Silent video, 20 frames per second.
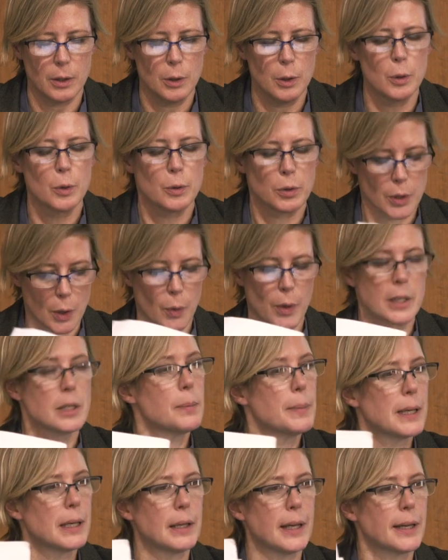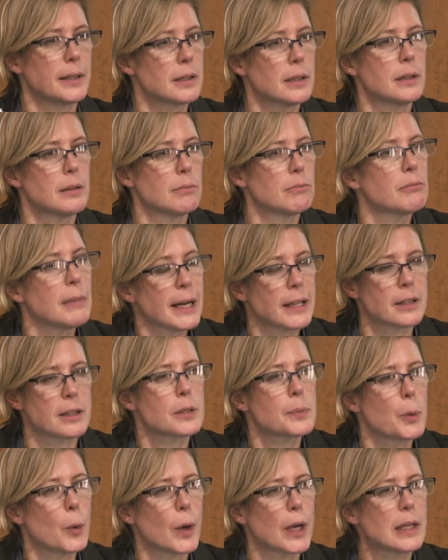who's going to be elected at
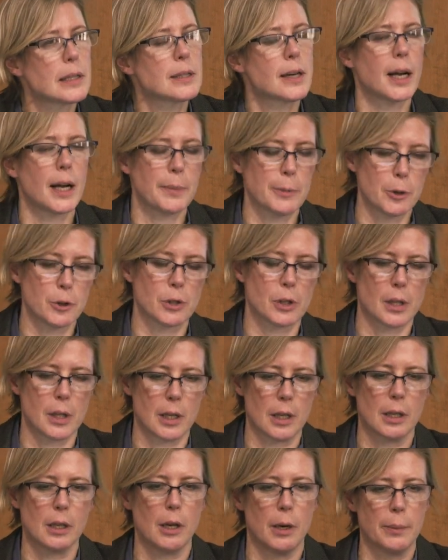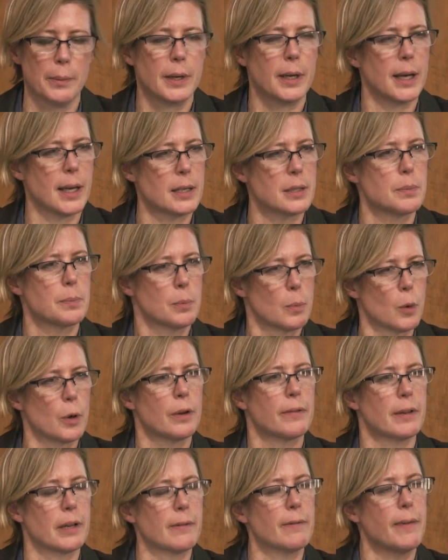this point in time. Usually the incumbent has
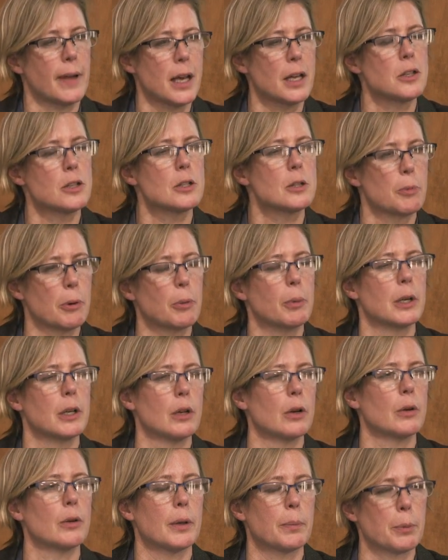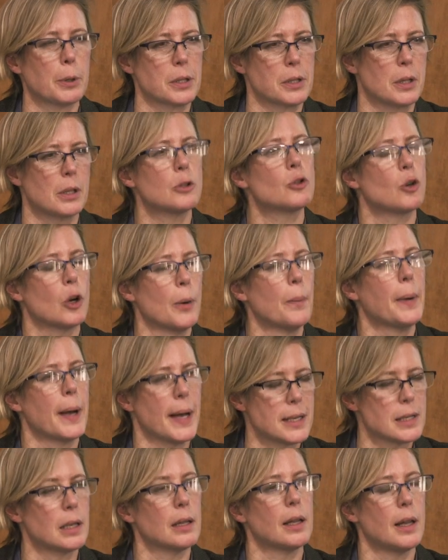more of an advantage, but we know that President Trump
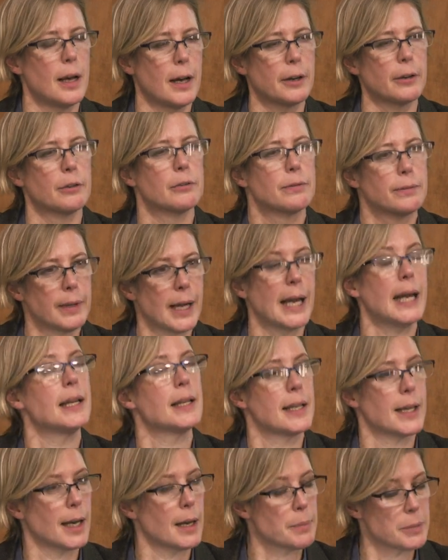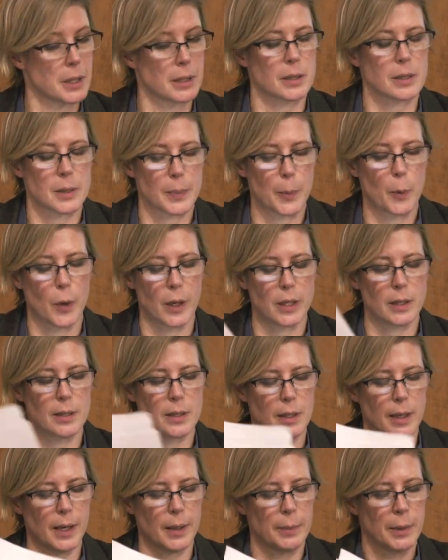has a lot of handicaps at this point
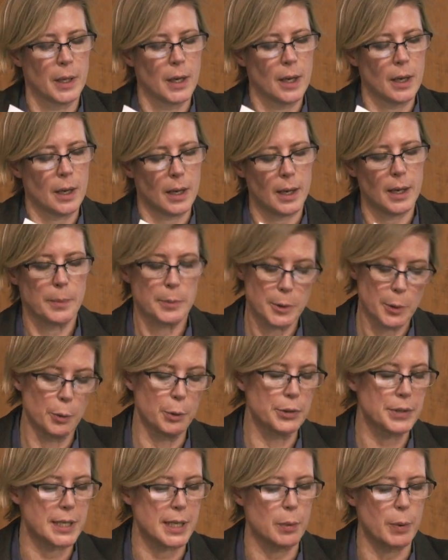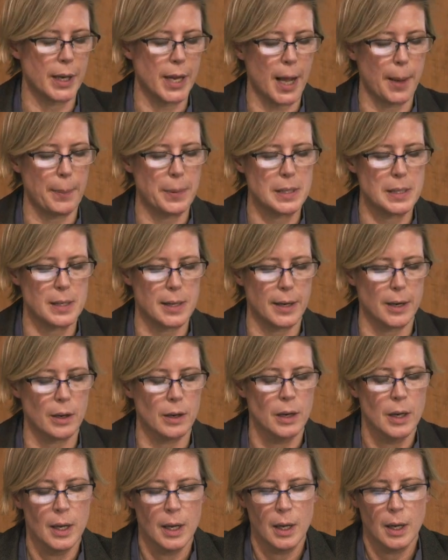in time. So we'll see what happens
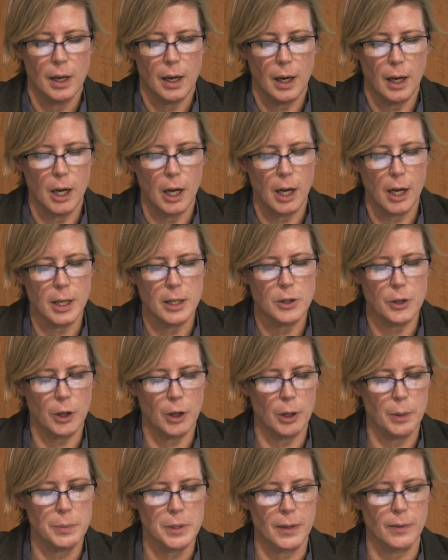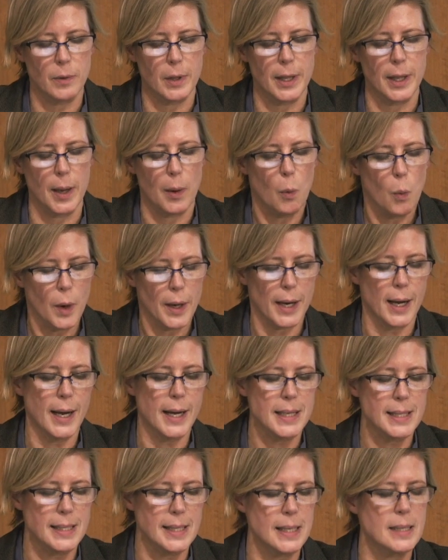there. In terms of what
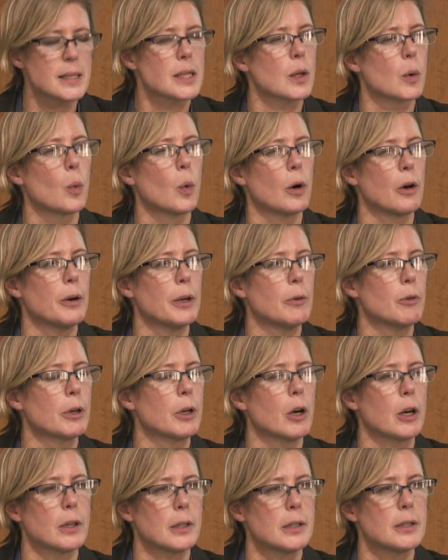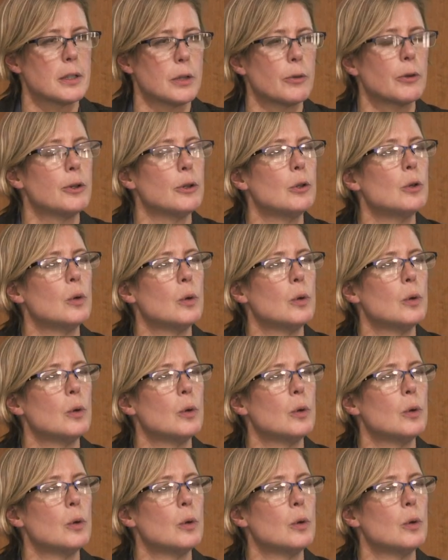I see is the worry, regardless of